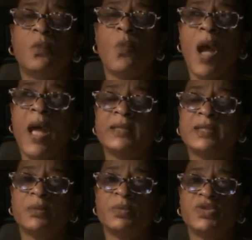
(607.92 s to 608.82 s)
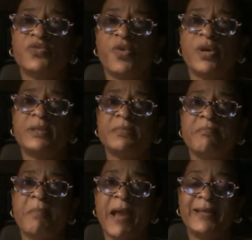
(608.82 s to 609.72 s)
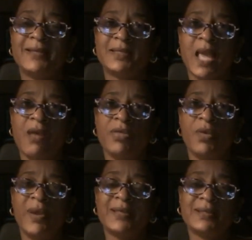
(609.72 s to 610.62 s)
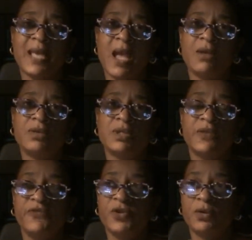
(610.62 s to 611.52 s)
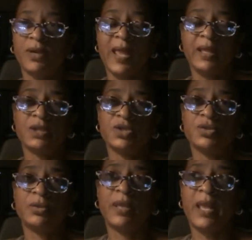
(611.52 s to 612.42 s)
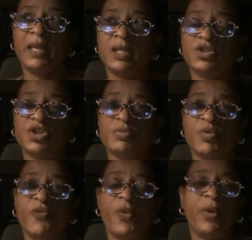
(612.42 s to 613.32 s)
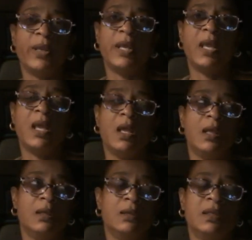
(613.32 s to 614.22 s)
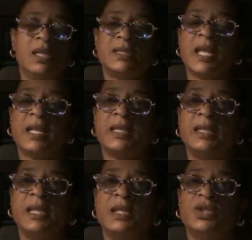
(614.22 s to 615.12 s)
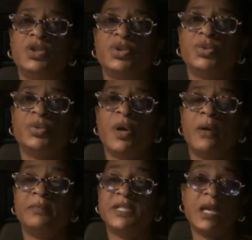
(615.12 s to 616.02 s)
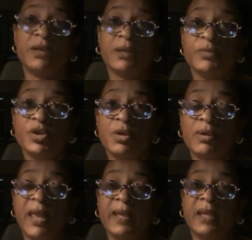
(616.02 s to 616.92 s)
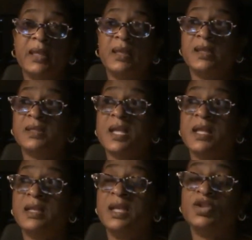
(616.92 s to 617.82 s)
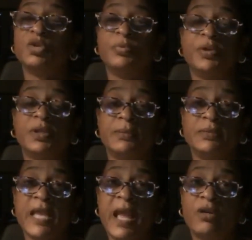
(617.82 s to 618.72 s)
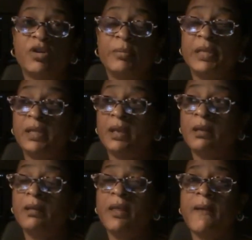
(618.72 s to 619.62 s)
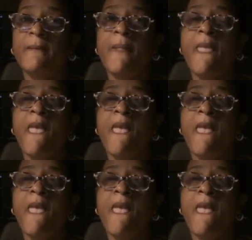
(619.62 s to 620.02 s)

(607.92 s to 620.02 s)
why someone's voice might sound the way it sounds. If you don't like it, you don't like it, and just move on. There's not a need to tell them you don't like it. There's not a need to put them down or belittle them